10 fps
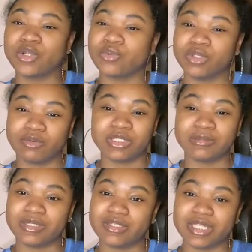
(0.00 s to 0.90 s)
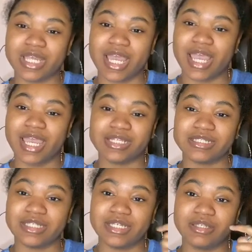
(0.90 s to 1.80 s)
There was something else I, I had to
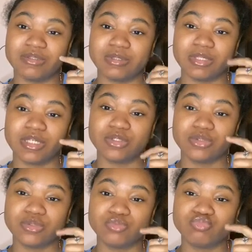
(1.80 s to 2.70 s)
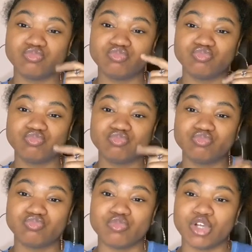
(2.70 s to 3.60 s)
say. There was something else.
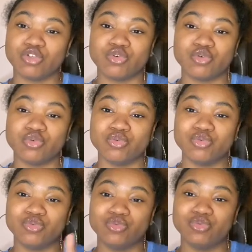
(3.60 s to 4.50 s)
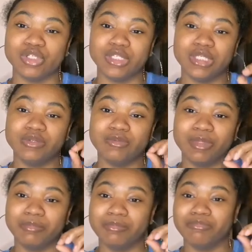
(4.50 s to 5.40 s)
I don't really
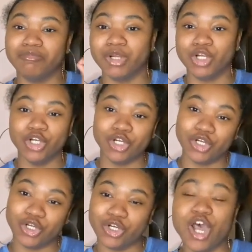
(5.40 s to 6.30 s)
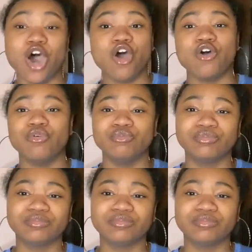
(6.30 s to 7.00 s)
remember. Oh.